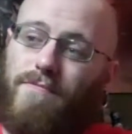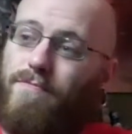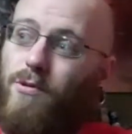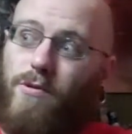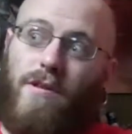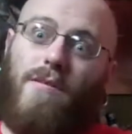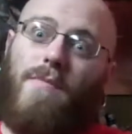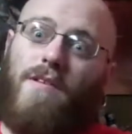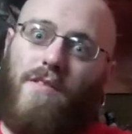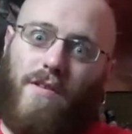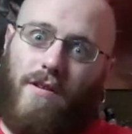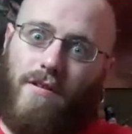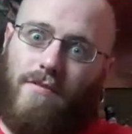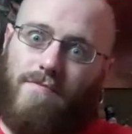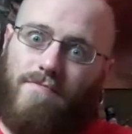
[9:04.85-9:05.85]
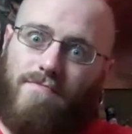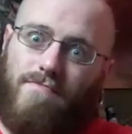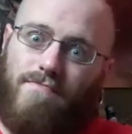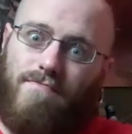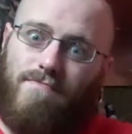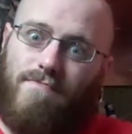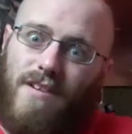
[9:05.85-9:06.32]
More than a month ago.
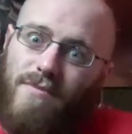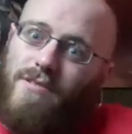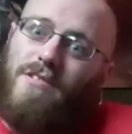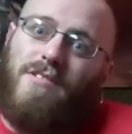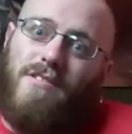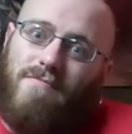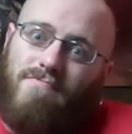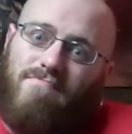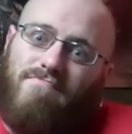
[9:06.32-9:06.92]
I haven't touched it.